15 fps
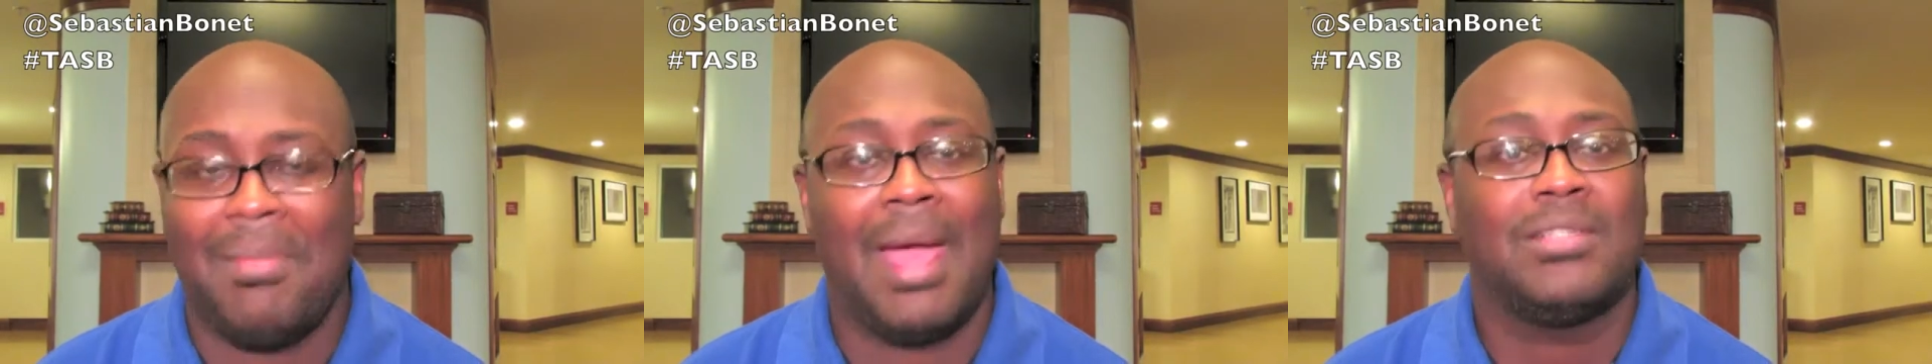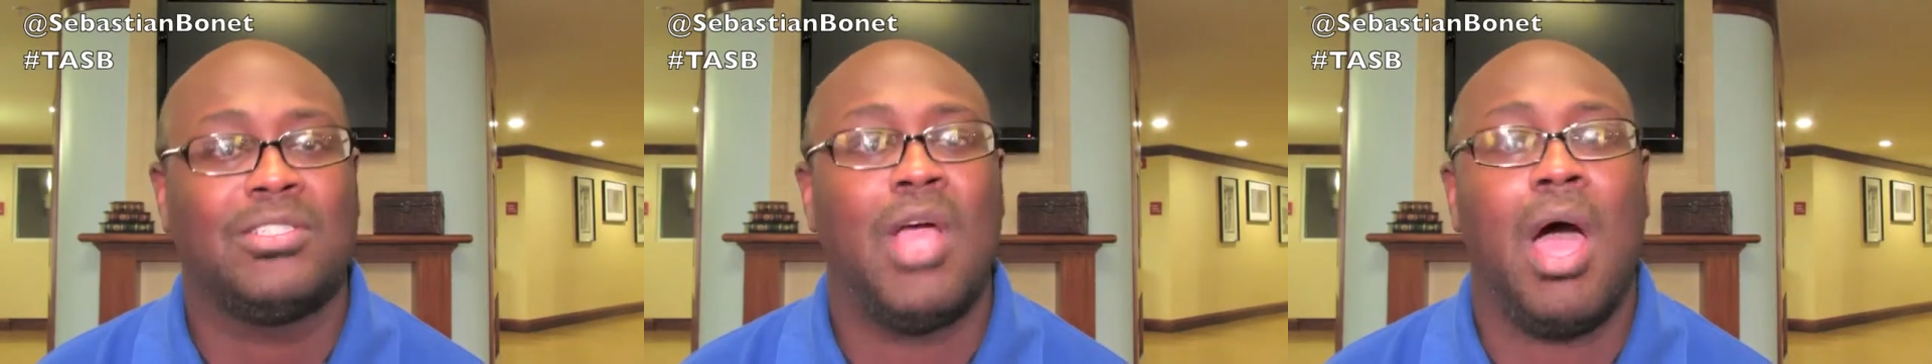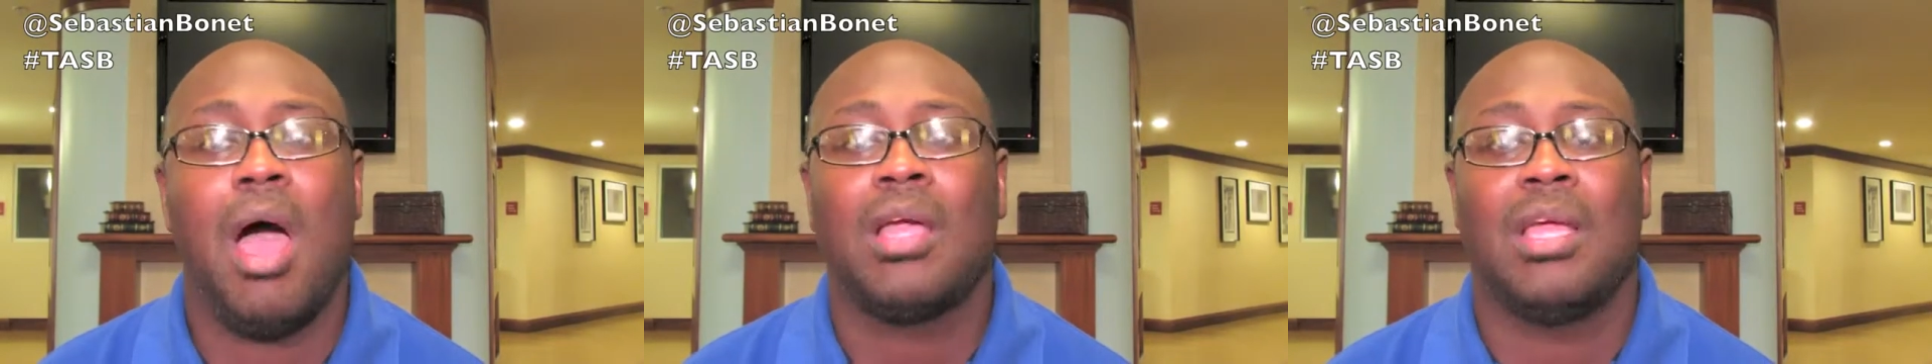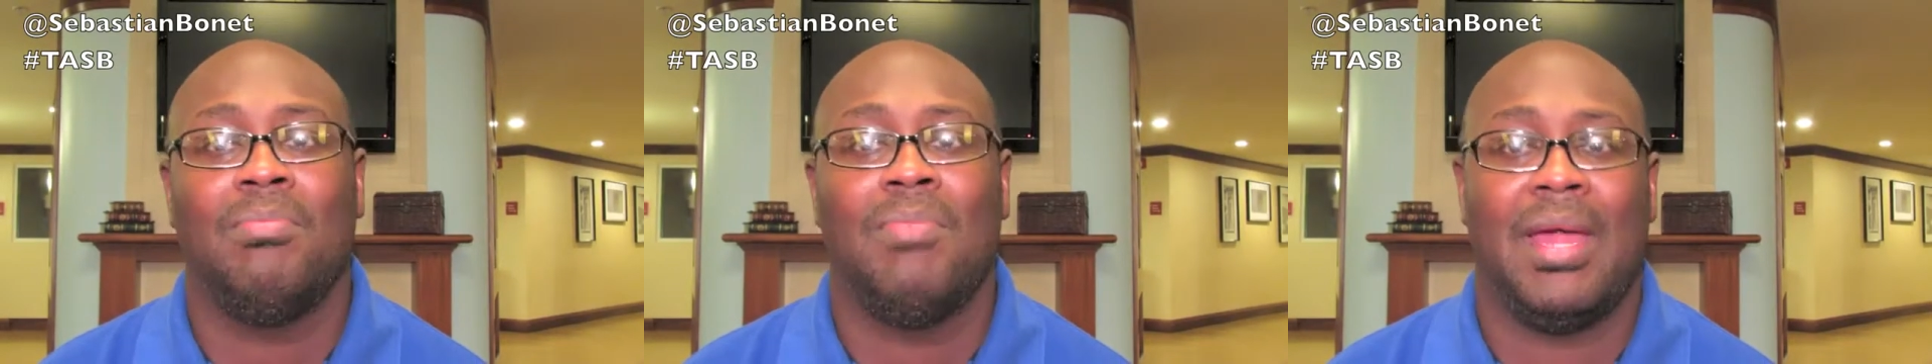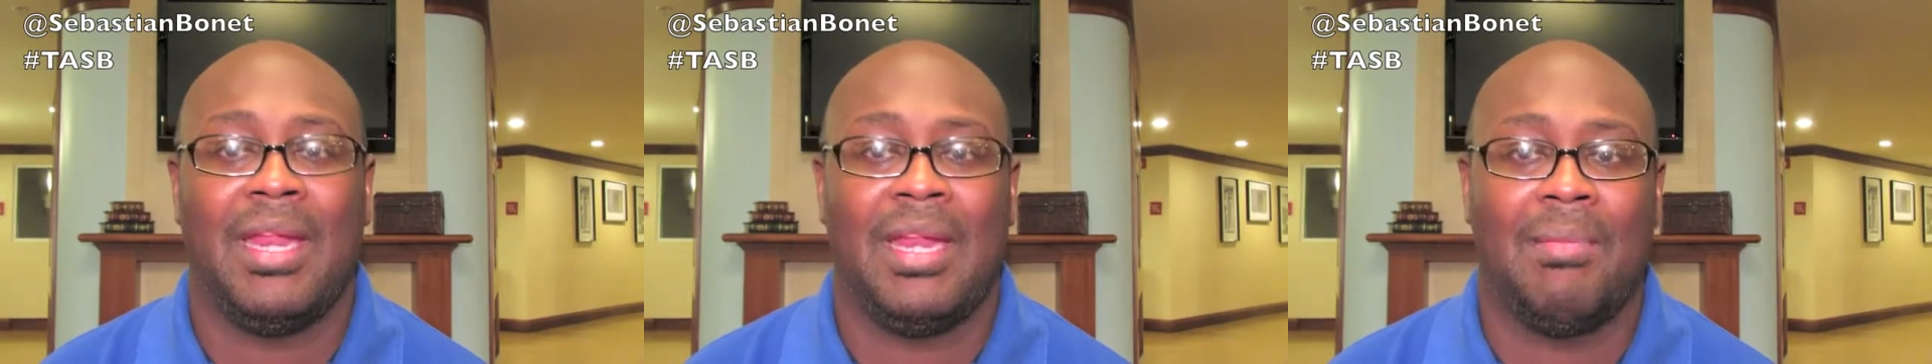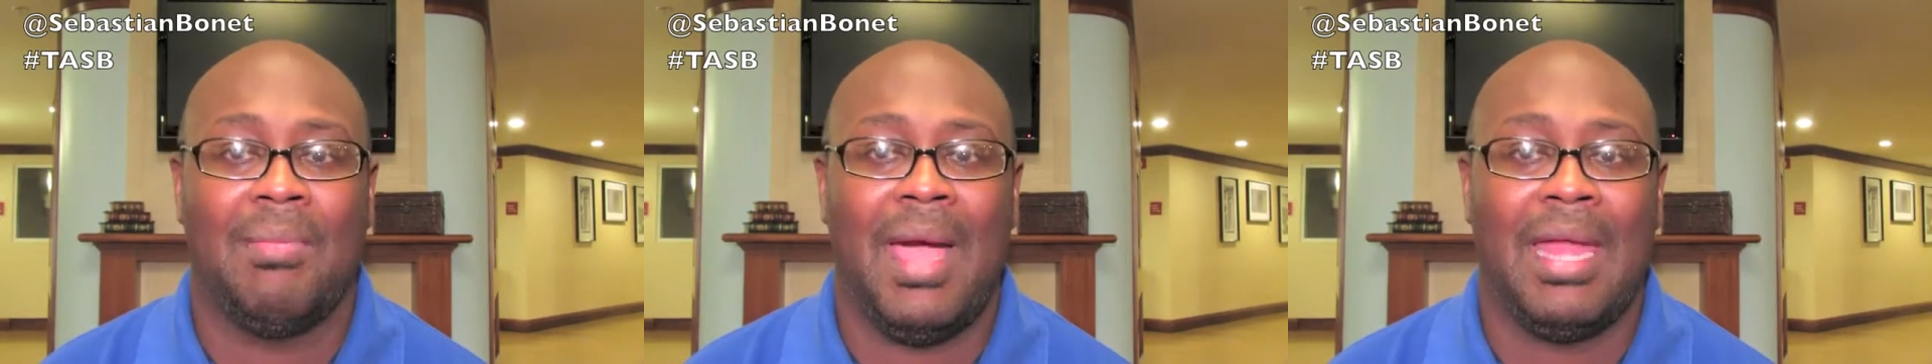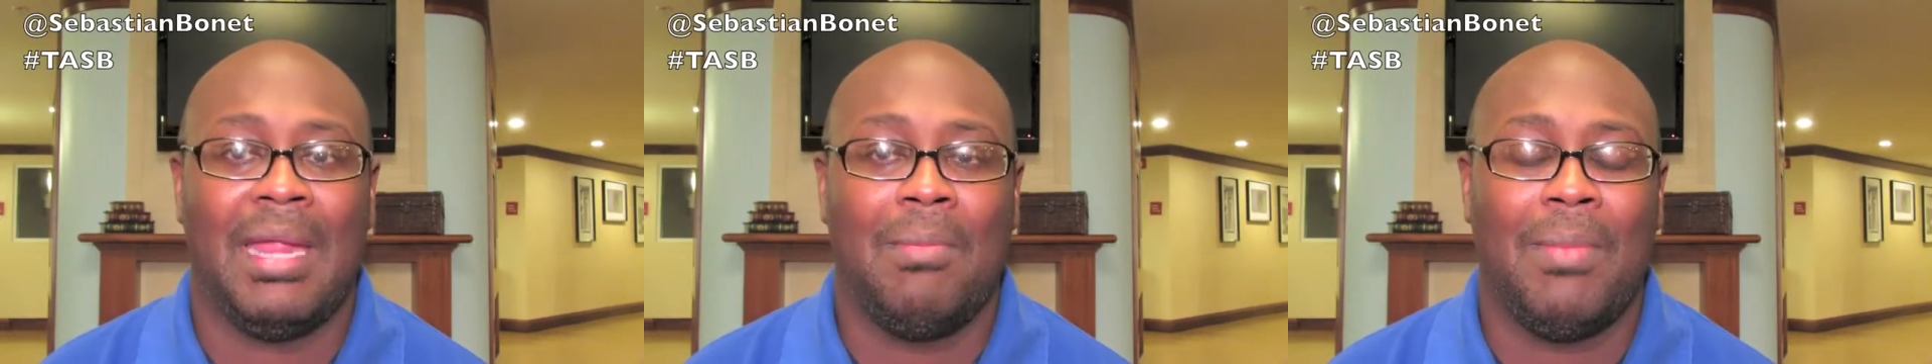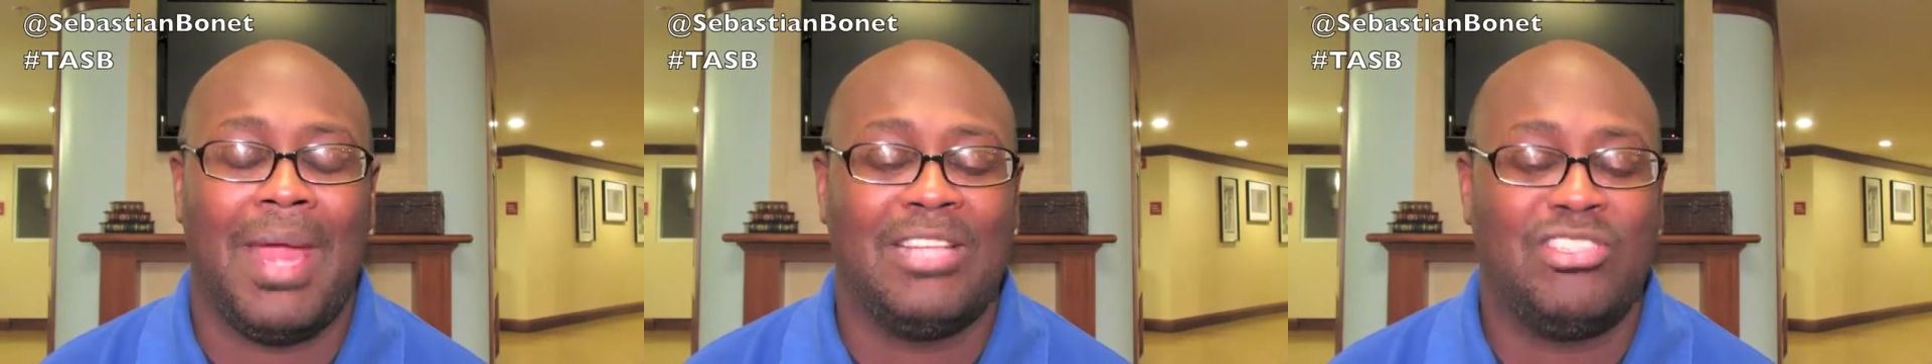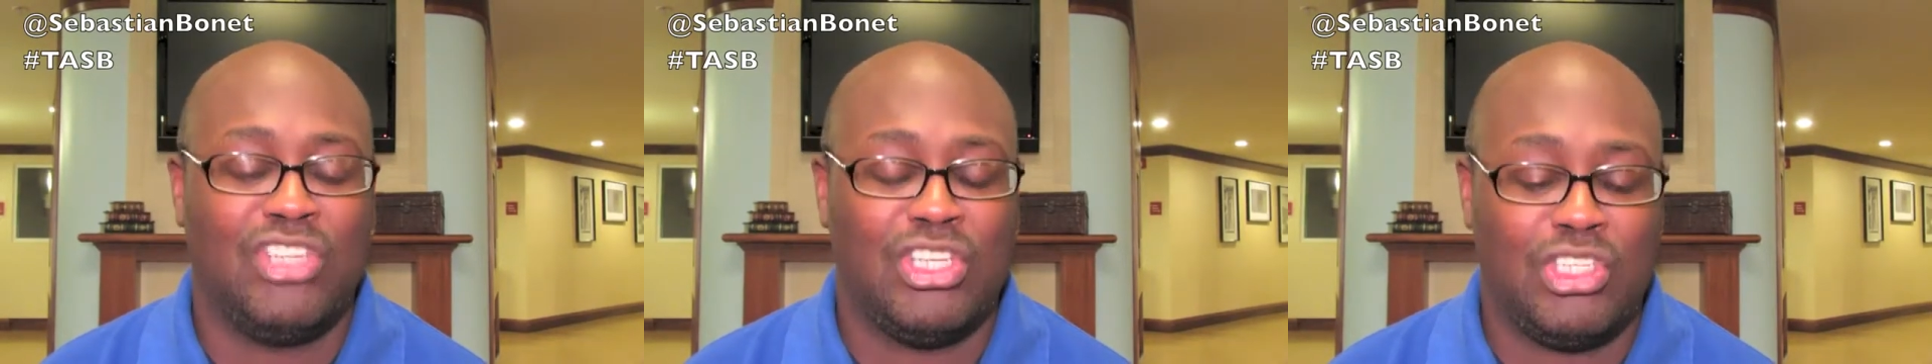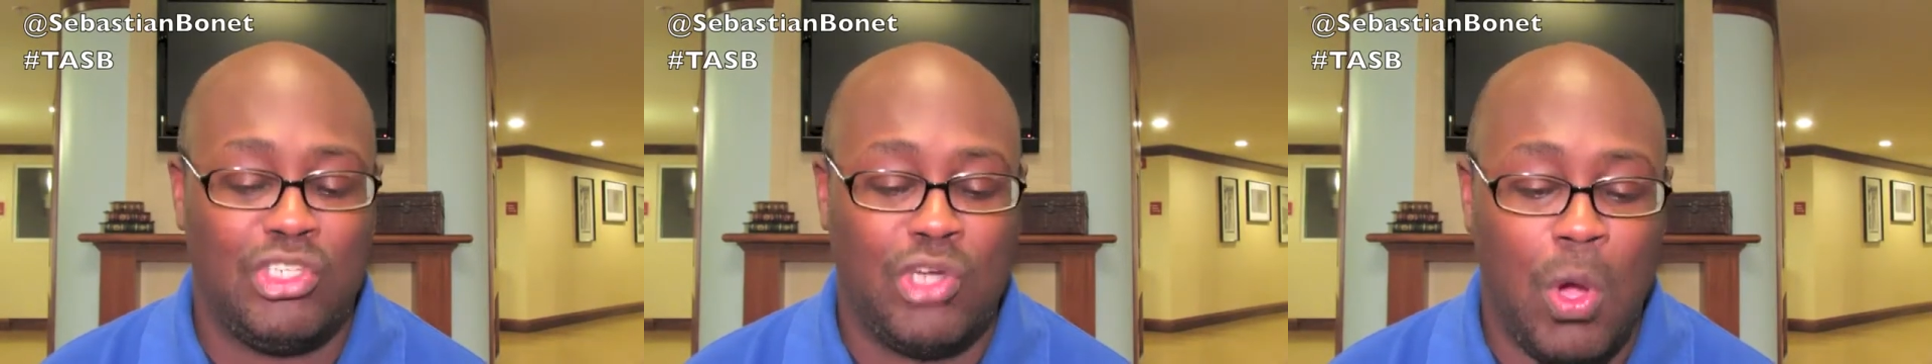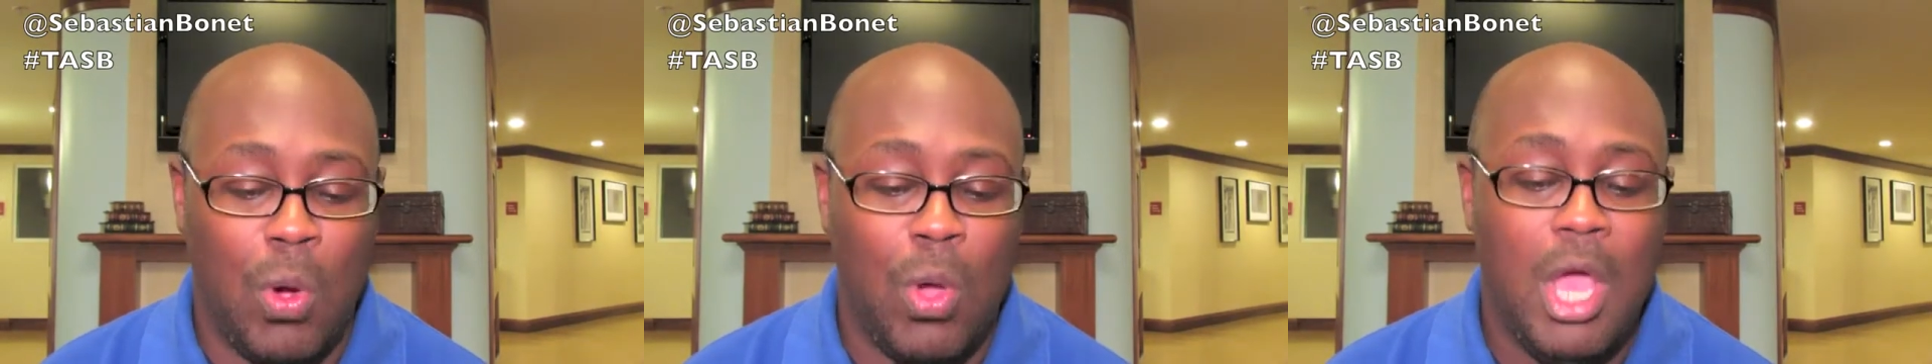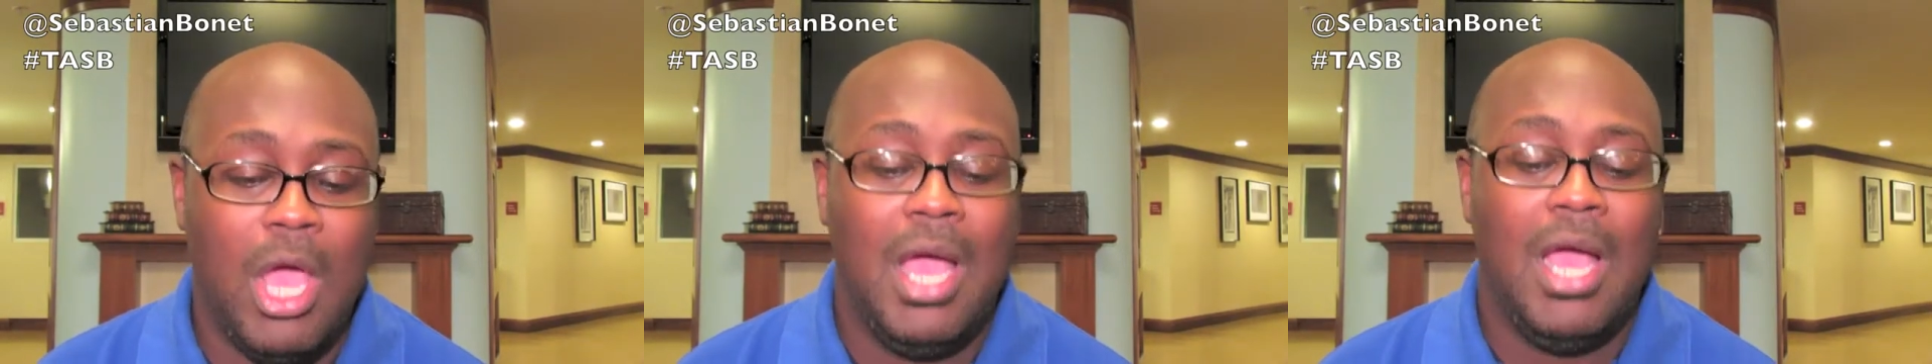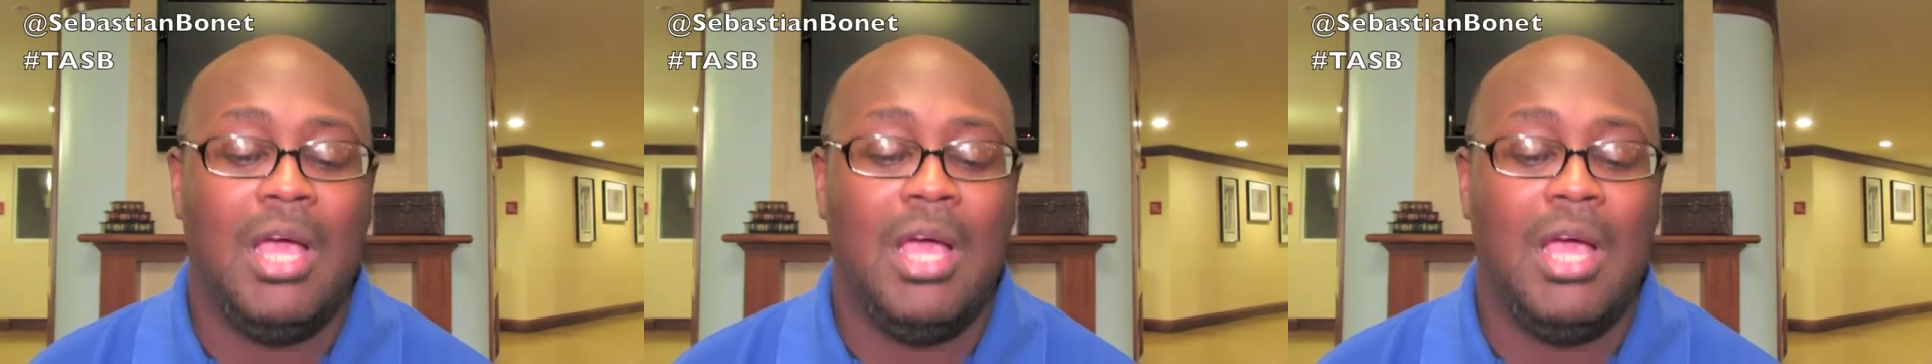not talking about anybody, but I just know